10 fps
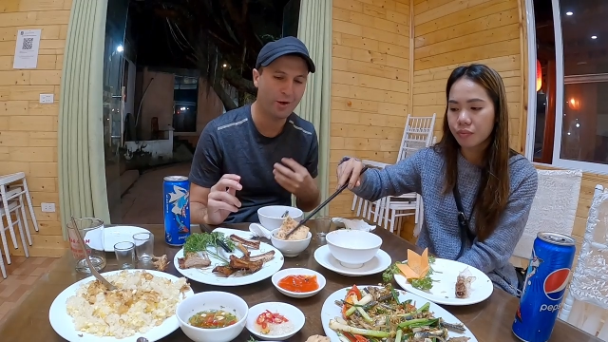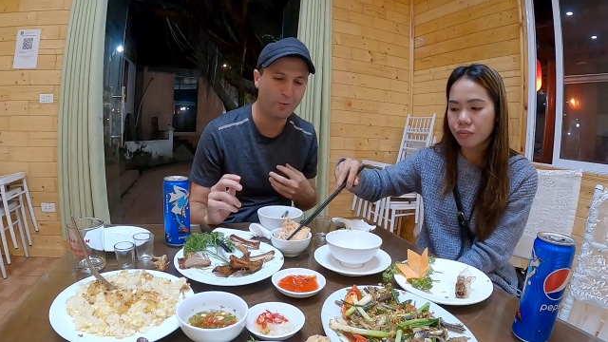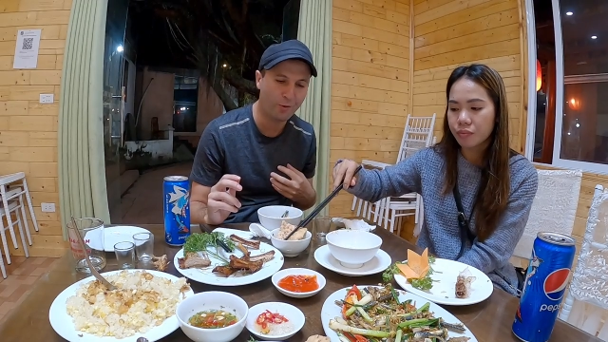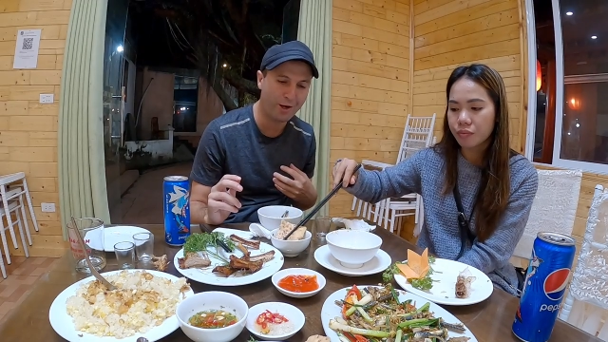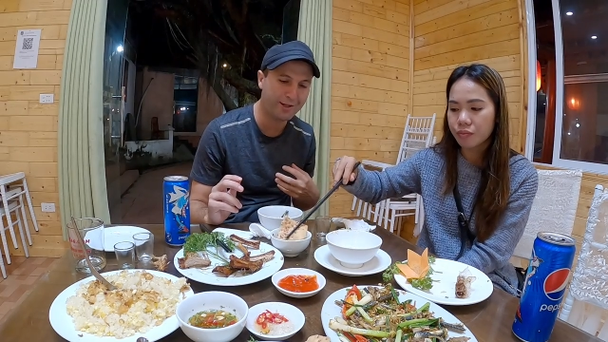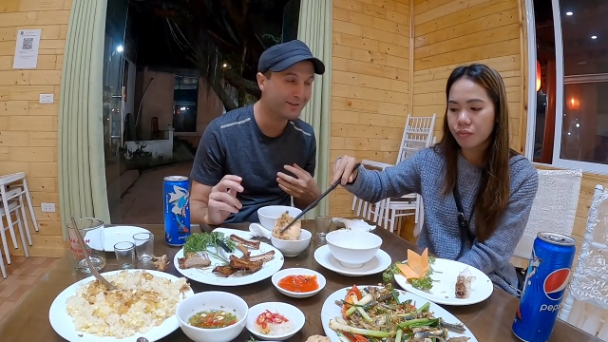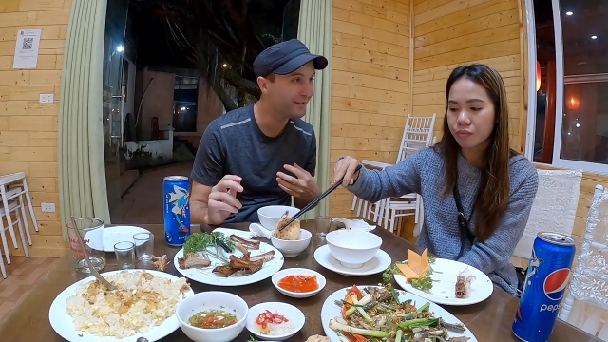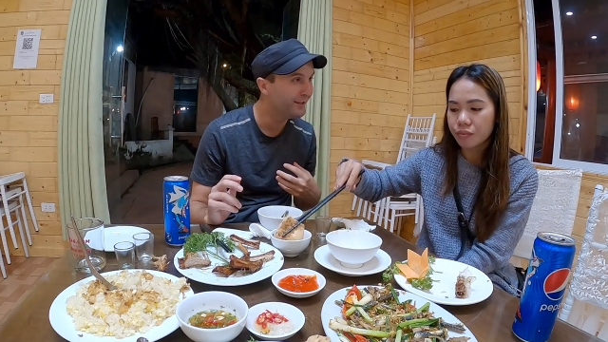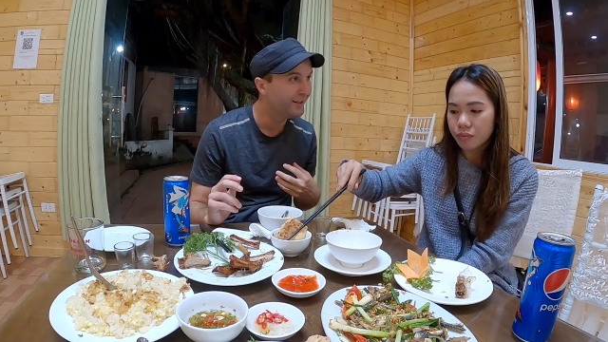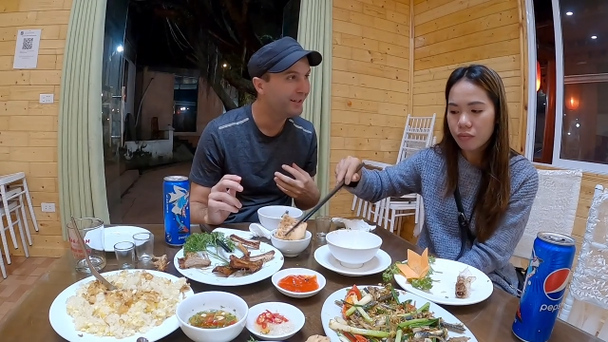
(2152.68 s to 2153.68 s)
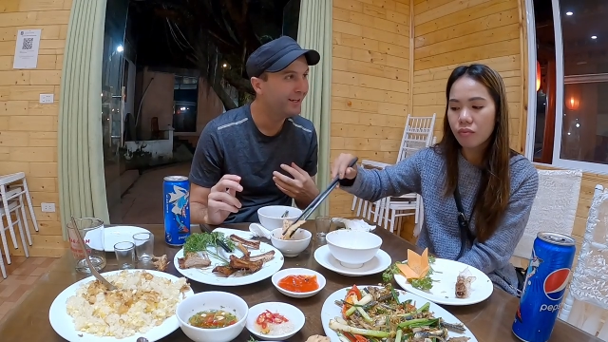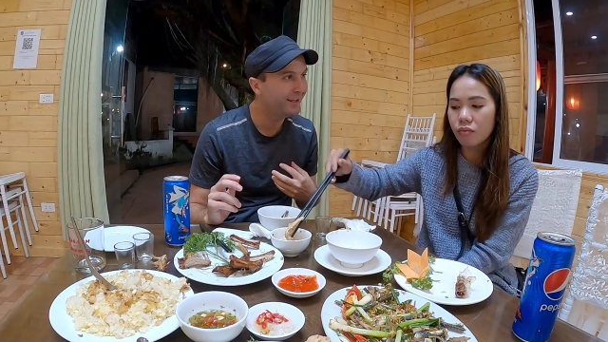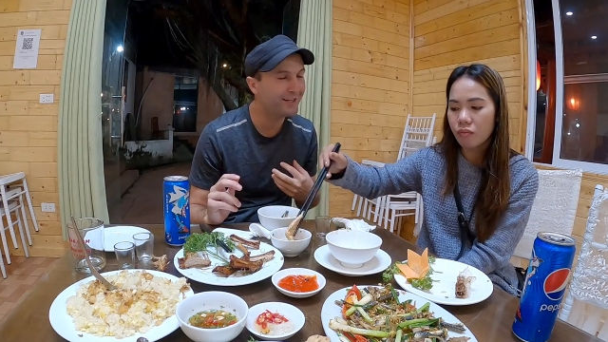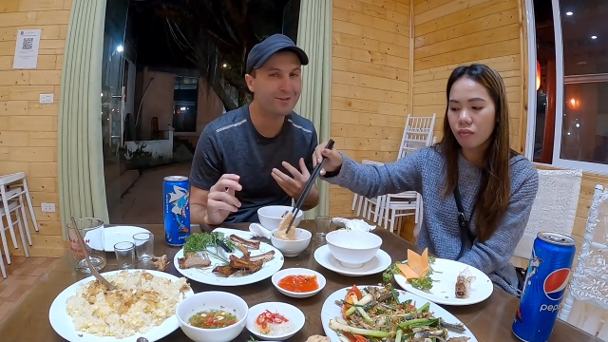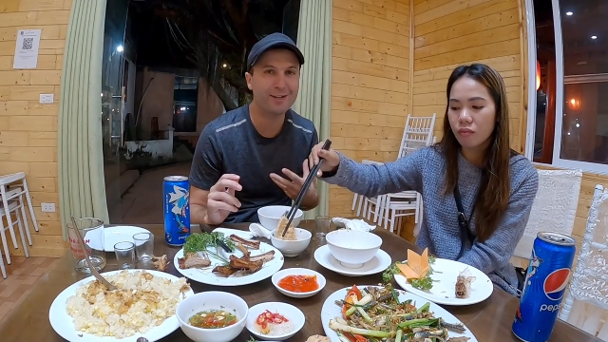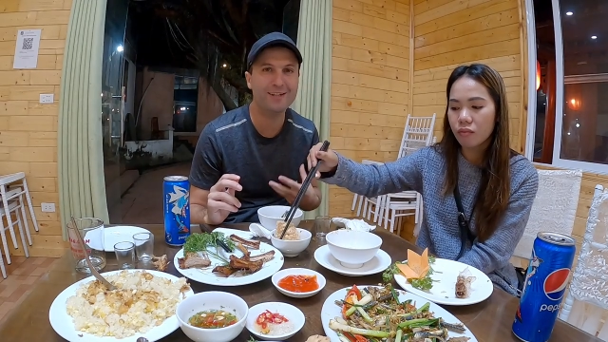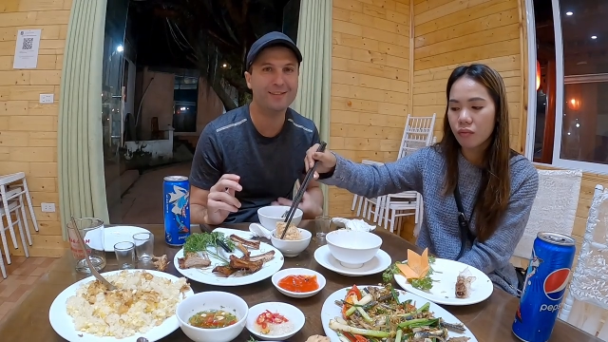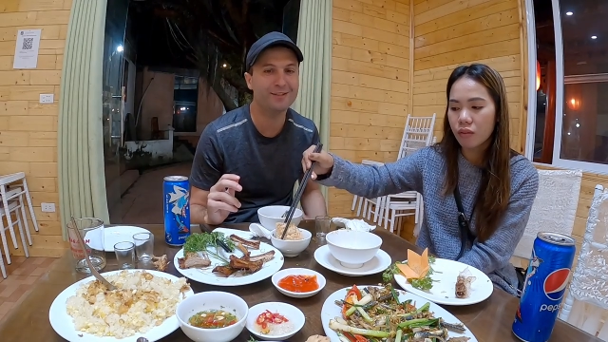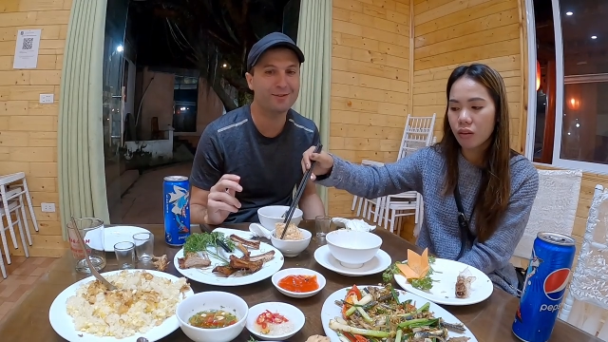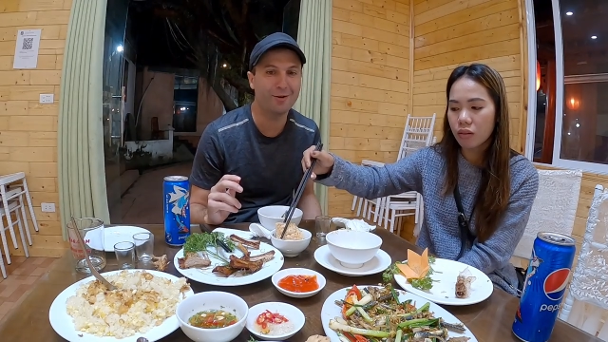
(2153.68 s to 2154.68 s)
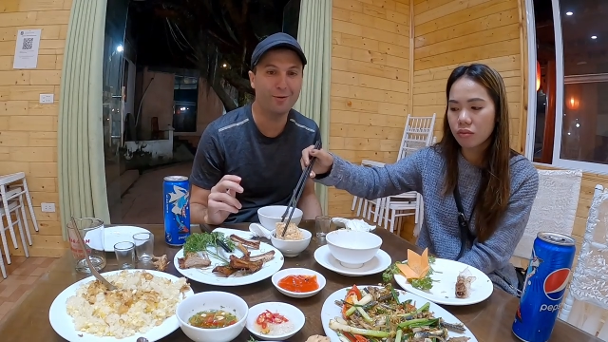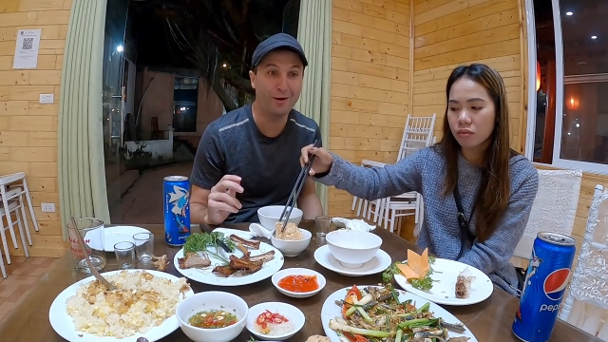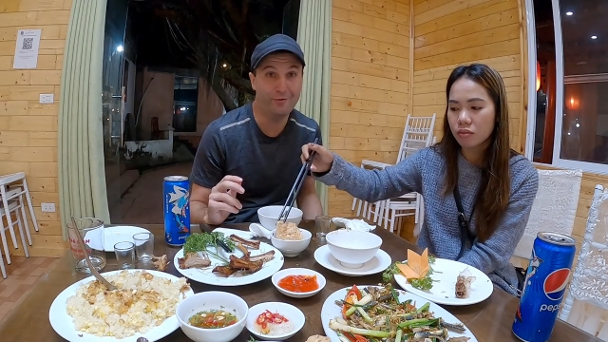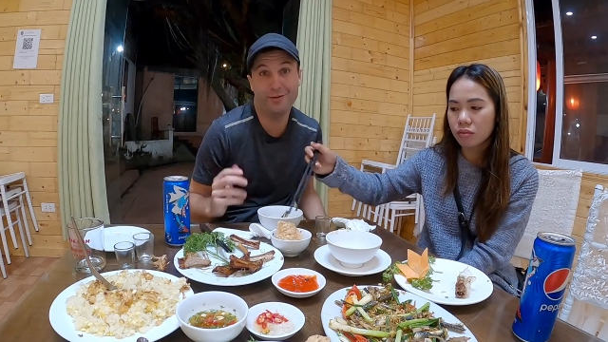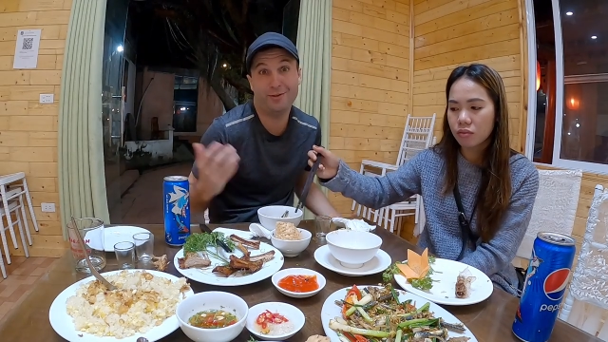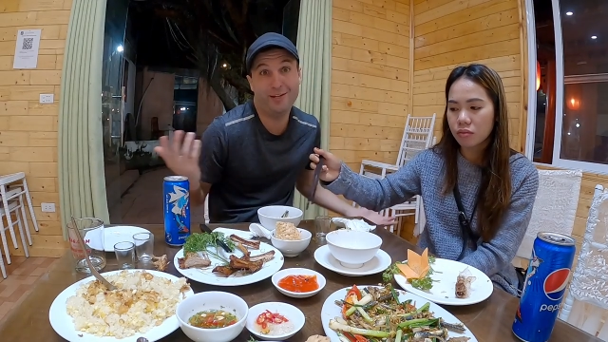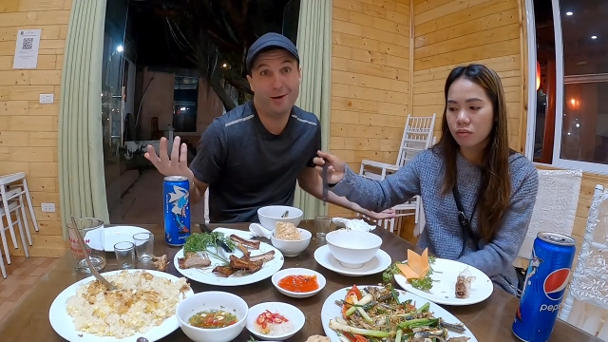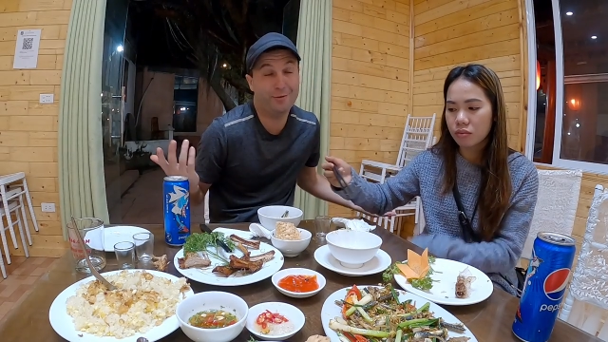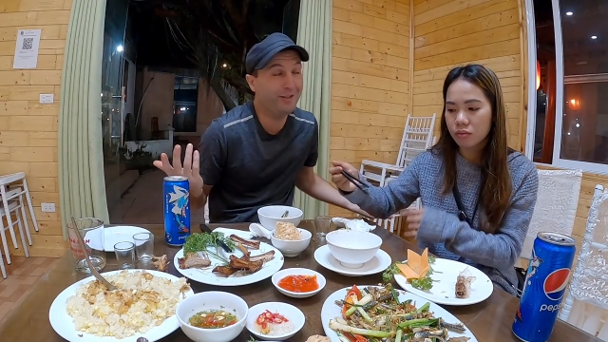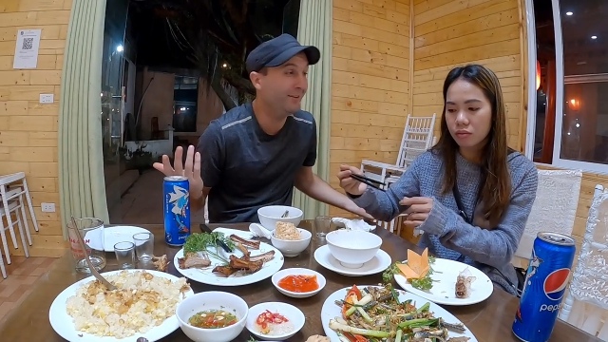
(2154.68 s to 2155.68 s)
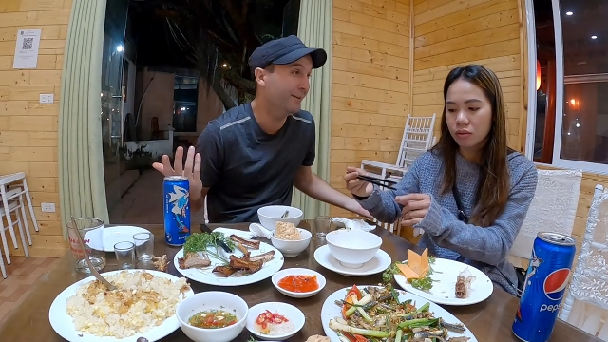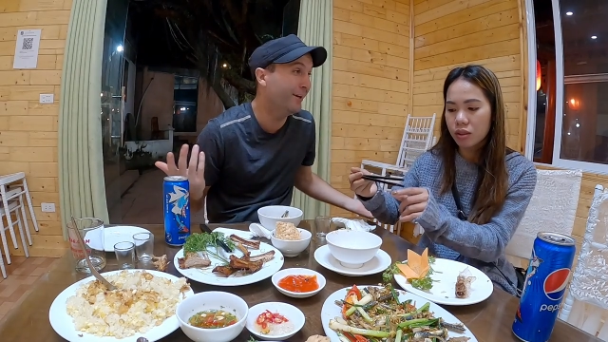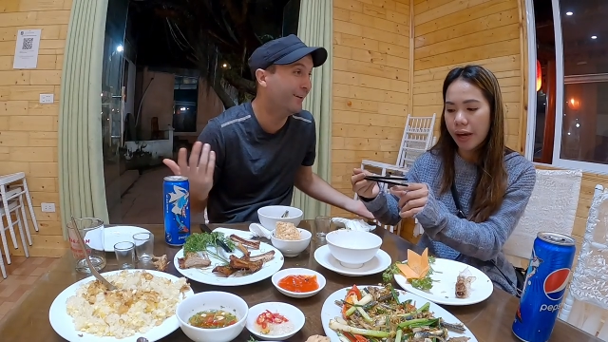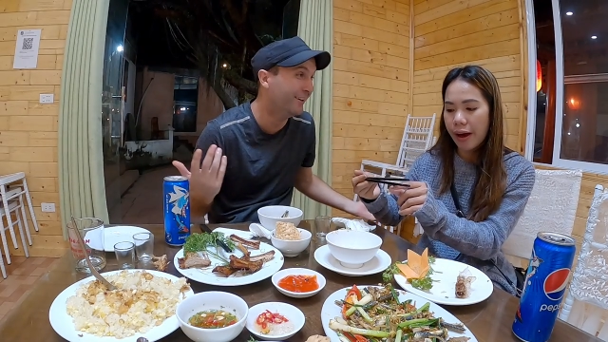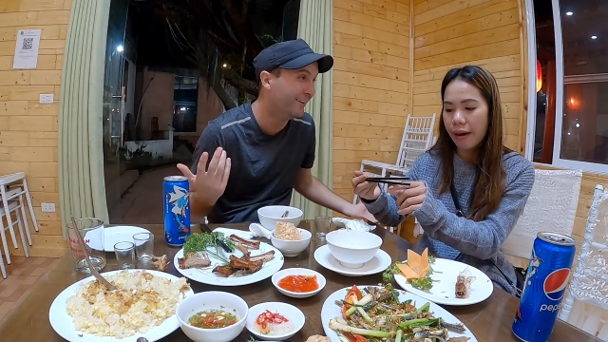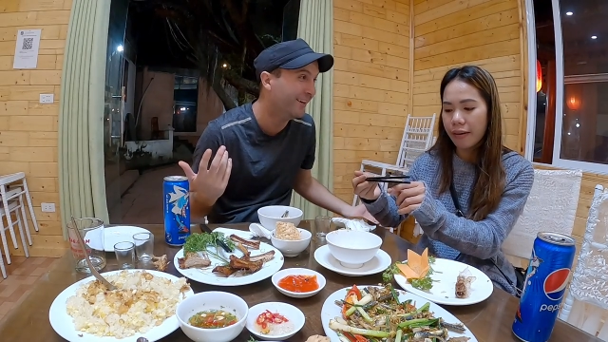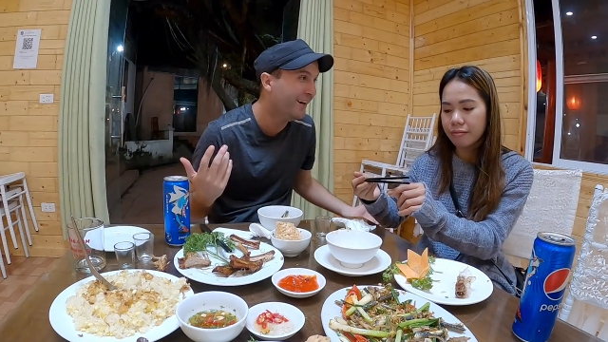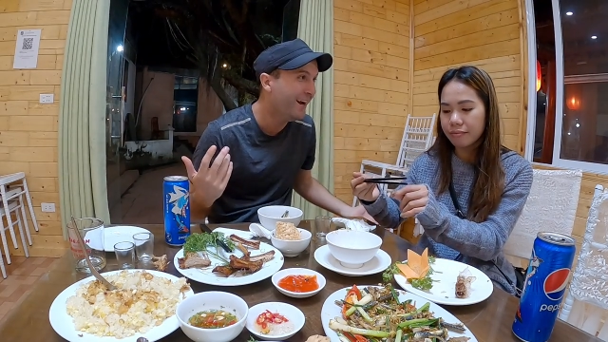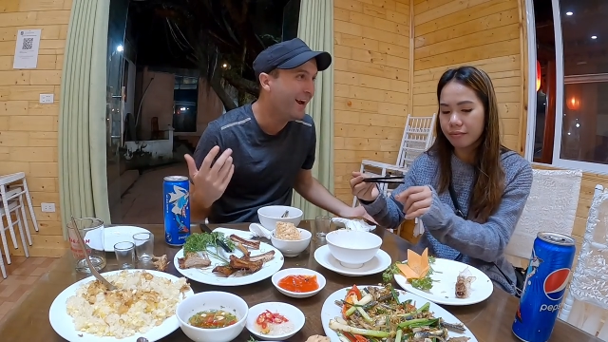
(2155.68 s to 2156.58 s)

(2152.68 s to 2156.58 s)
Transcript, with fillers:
Speaker 1: We're like, what? And that's crazy. So eventually now we're here. Yeah.